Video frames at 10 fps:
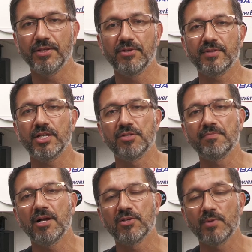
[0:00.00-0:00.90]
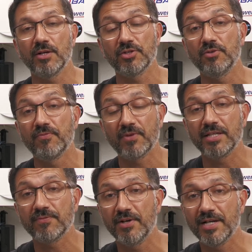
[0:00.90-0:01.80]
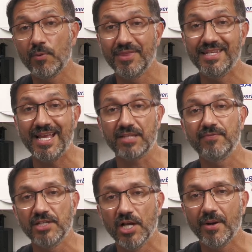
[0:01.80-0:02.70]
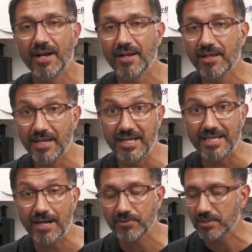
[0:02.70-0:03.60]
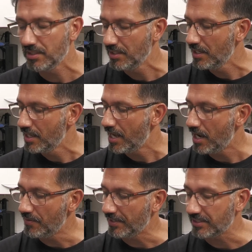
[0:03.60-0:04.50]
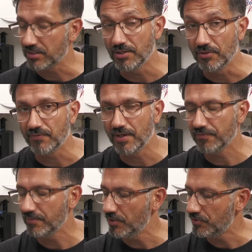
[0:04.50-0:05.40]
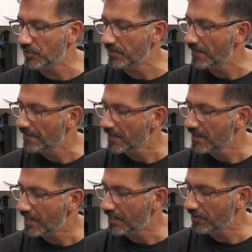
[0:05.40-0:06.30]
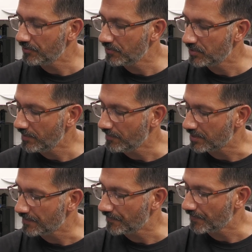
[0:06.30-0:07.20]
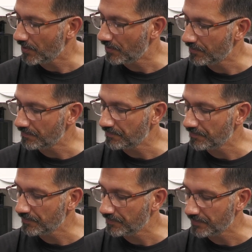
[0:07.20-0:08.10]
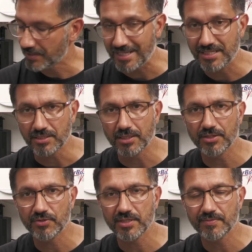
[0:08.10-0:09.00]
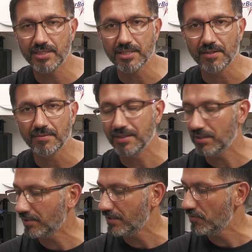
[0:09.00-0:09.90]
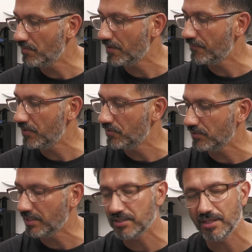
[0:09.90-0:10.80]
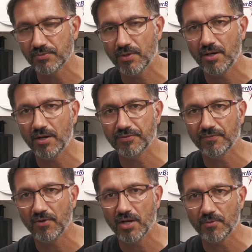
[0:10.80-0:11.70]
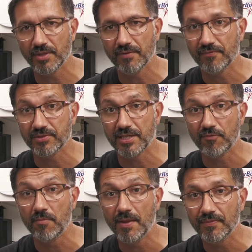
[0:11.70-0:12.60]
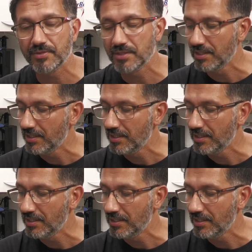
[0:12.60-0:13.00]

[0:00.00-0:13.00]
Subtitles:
notification bell as well so you get to find out when the next video is out. You get notified from YouTube, and I'll do a series on getting to know this transmitter, and I'll give you my views on this as well after flying with it for several months.